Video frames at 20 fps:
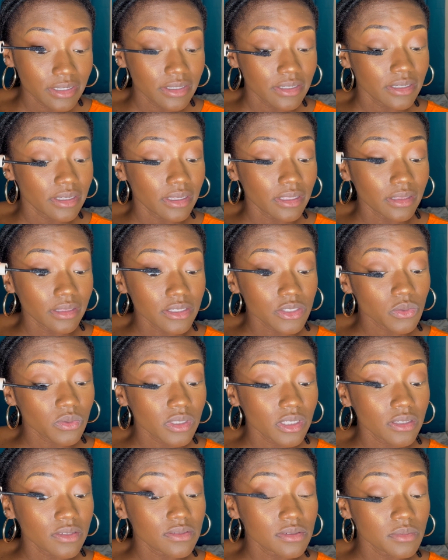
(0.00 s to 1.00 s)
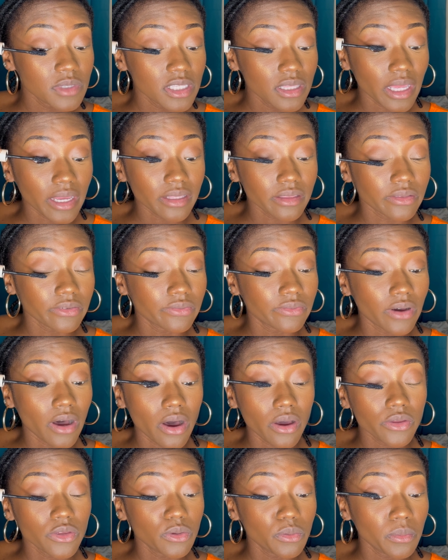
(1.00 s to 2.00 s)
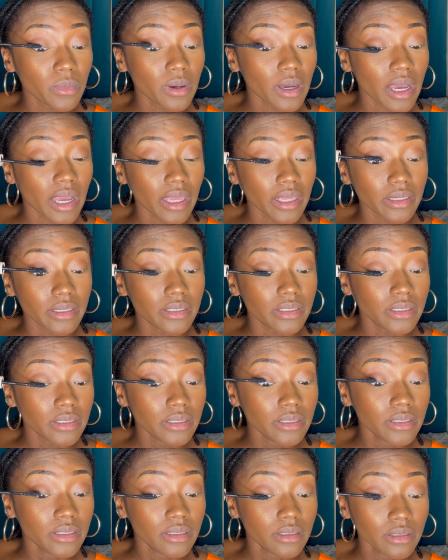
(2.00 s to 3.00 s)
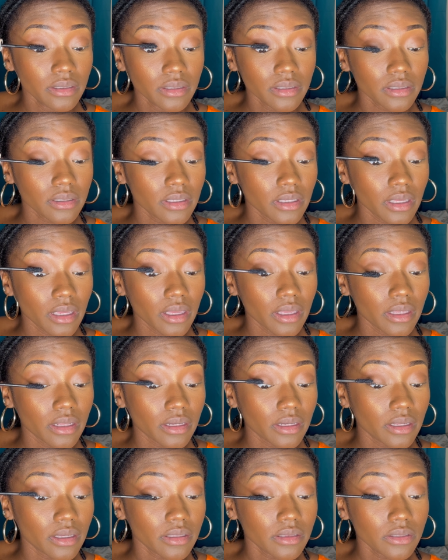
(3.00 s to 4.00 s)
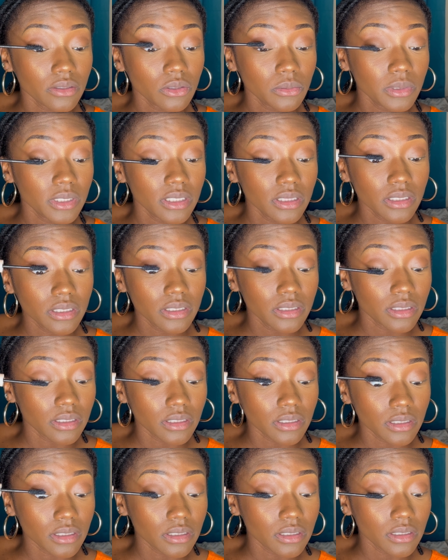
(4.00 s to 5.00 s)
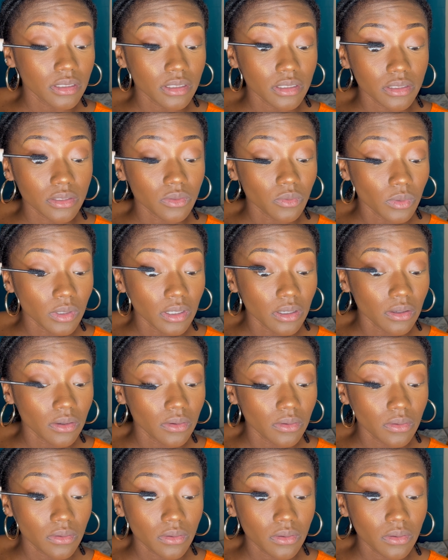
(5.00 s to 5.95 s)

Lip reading: and this one gives me like the volume I need and a little bit of lengthening as well.